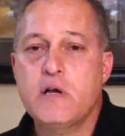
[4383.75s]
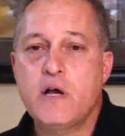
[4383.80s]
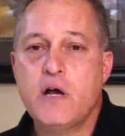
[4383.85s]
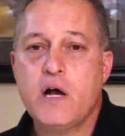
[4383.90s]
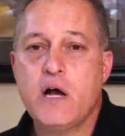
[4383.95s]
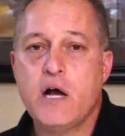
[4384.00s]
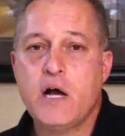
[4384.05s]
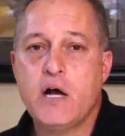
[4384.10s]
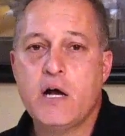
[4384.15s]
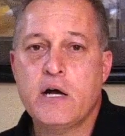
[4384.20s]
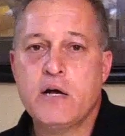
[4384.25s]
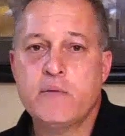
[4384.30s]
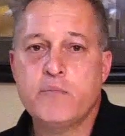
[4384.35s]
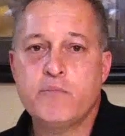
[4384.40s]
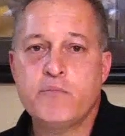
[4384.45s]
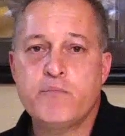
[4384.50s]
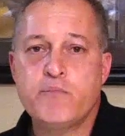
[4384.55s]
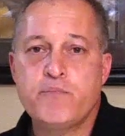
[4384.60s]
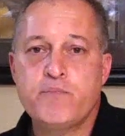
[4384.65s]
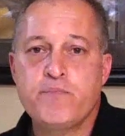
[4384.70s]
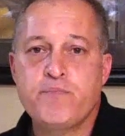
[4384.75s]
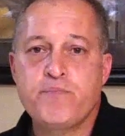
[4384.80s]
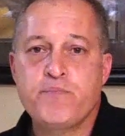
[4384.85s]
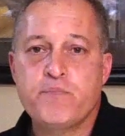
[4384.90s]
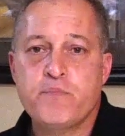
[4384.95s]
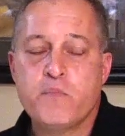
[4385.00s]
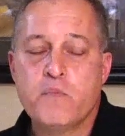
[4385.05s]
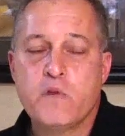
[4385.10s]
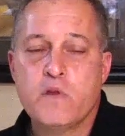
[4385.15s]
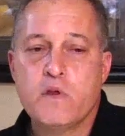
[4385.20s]
Um,
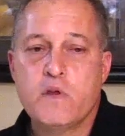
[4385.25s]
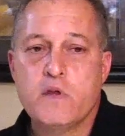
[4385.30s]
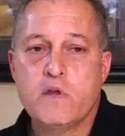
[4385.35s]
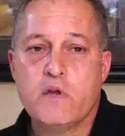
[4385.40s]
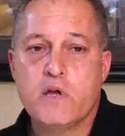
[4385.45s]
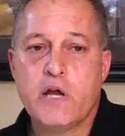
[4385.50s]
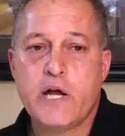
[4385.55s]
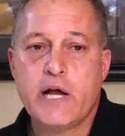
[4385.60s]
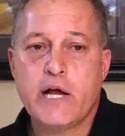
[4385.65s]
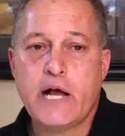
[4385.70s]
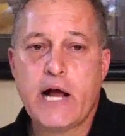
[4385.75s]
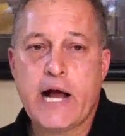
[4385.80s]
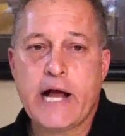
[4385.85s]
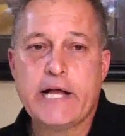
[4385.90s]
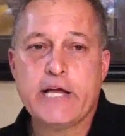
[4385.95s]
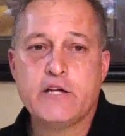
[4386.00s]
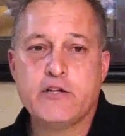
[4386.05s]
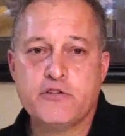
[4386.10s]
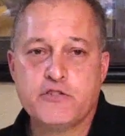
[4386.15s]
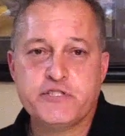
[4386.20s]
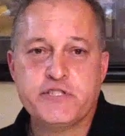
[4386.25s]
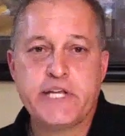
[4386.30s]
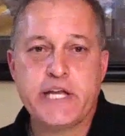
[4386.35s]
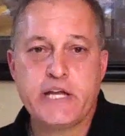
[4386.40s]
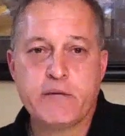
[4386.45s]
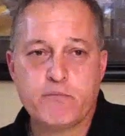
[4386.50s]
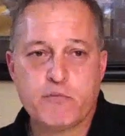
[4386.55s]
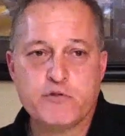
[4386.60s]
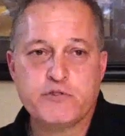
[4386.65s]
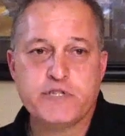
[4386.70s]
I
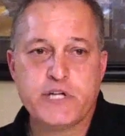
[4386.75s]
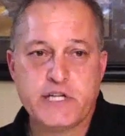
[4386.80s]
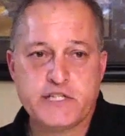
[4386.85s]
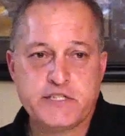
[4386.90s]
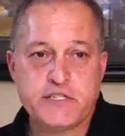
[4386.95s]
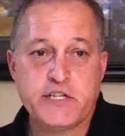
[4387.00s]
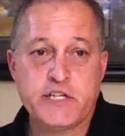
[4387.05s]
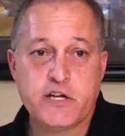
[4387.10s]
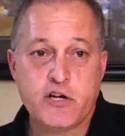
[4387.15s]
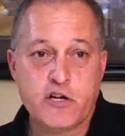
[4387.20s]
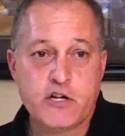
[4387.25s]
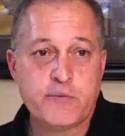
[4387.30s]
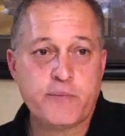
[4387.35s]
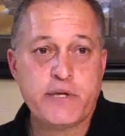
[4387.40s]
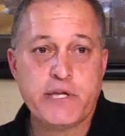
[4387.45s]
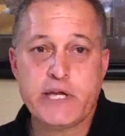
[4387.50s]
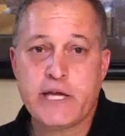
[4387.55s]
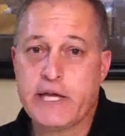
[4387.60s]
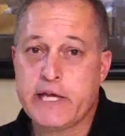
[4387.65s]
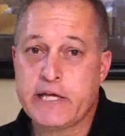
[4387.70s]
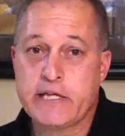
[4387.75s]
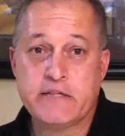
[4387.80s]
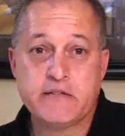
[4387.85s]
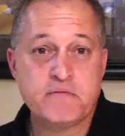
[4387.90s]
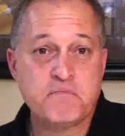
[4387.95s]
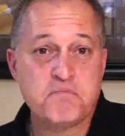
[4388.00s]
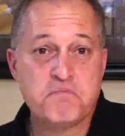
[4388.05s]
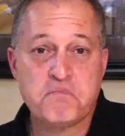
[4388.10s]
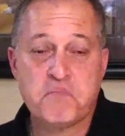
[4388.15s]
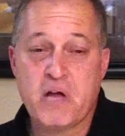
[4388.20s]
understand both sides of the argument, and
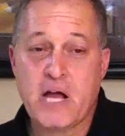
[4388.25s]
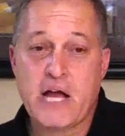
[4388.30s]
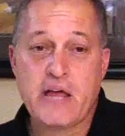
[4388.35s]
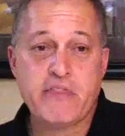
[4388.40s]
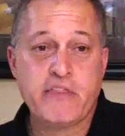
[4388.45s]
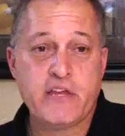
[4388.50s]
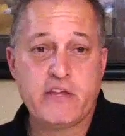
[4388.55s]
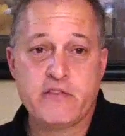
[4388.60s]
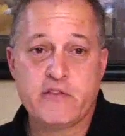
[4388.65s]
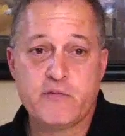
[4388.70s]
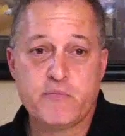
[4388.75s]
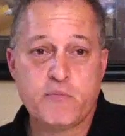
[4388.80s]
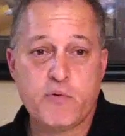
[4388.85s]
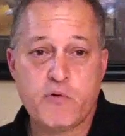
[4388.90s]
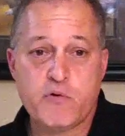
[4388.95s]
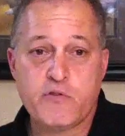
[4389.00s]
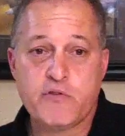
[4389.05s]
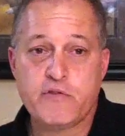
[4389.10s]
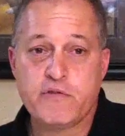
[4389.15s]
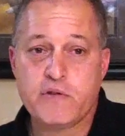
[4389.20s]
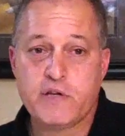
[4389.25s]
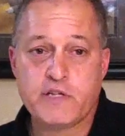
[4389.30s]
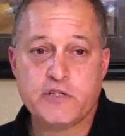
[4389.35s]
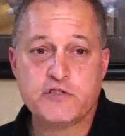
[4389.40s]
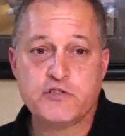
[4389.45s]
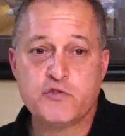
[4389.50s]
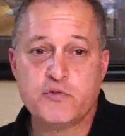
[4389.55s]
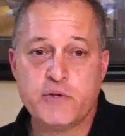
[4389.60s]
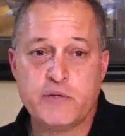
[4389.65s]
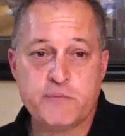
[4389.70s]
I think they're both
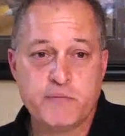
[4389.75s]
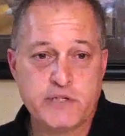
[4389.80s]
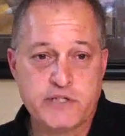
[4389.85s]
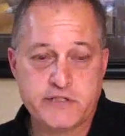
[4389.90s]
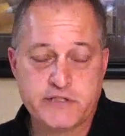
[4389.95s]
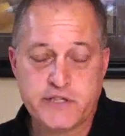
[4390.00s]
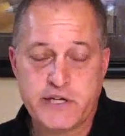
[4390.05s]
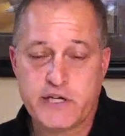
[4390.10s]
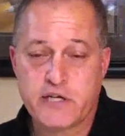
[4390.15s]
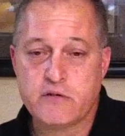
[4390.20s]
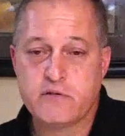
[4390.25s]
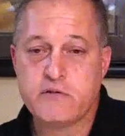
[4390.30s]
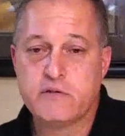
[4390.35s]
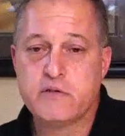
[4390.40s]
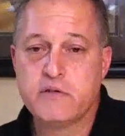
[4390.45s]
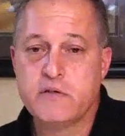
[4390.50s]
extremely sound